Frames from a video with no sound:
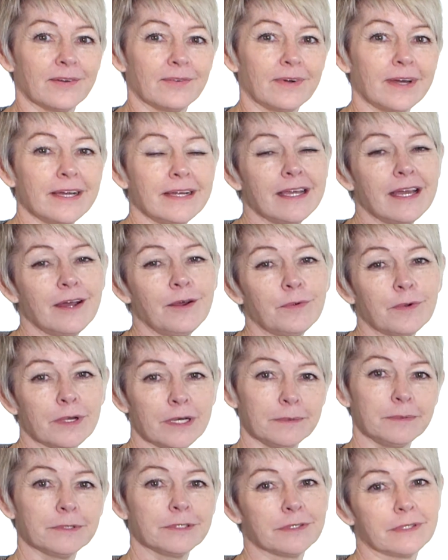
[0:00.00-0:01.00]
Right now we're
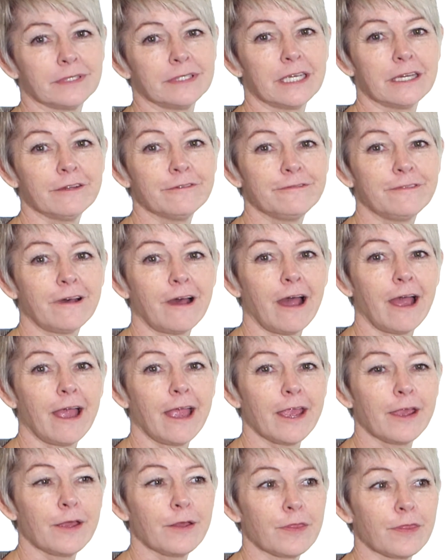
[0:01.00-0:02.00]
able to
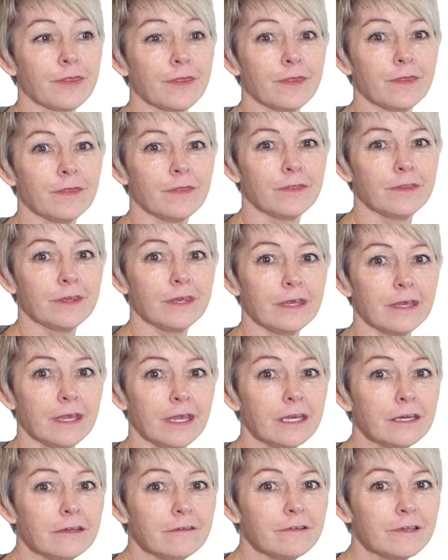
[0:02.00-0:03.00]
identify the
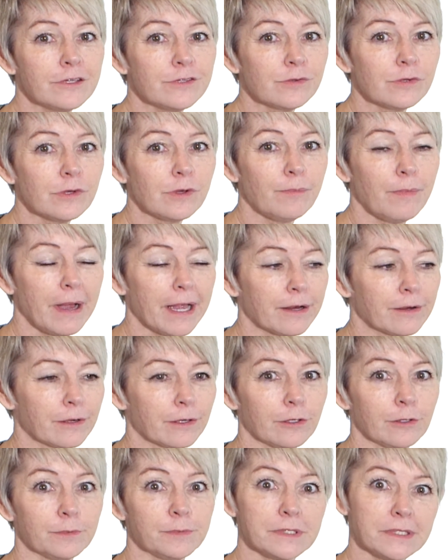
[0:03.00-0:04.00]
individual
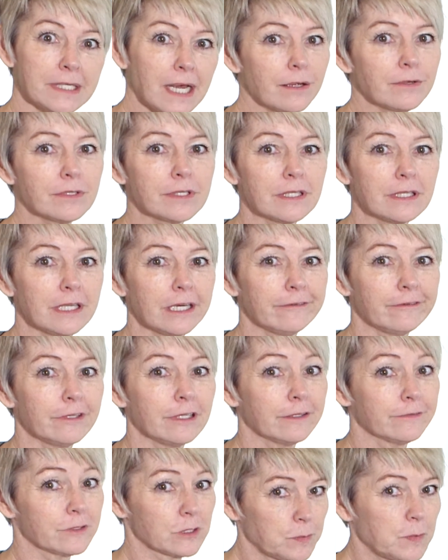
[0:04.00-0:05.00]
microbes down to the level
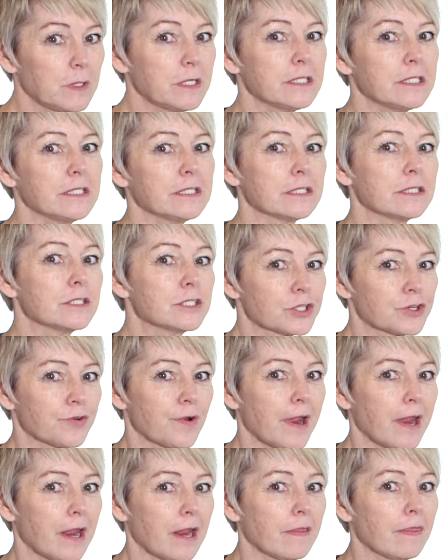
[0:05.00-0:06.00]
of species and
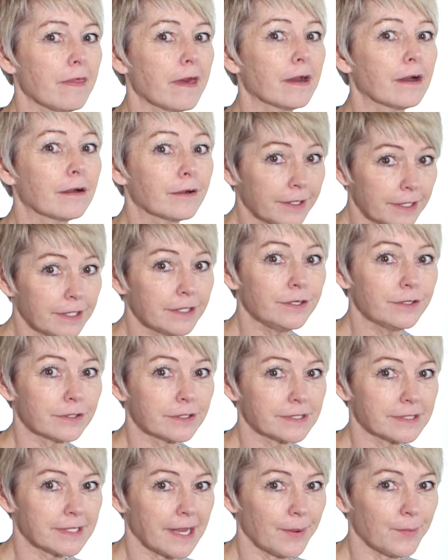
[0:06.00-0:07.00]
strain that are in your
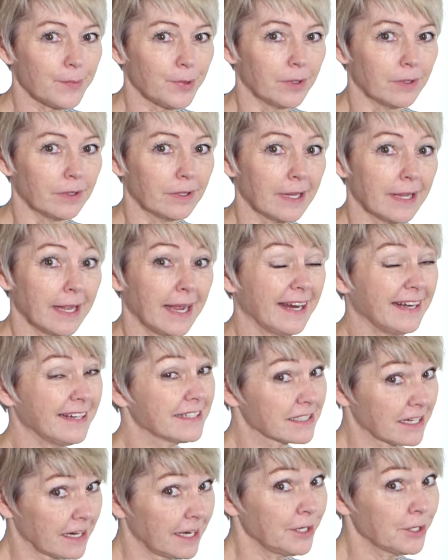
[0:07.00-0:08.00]
sample. And
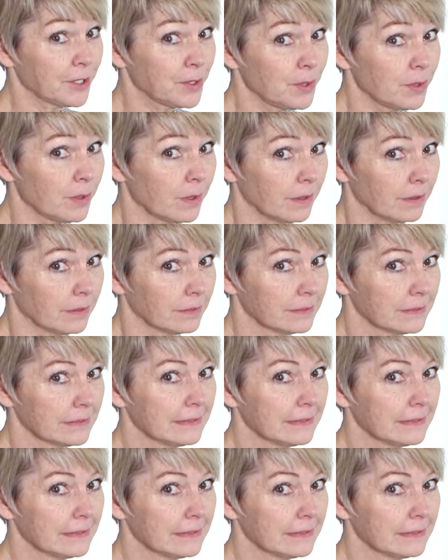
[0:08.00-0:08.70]
it's kind of cool.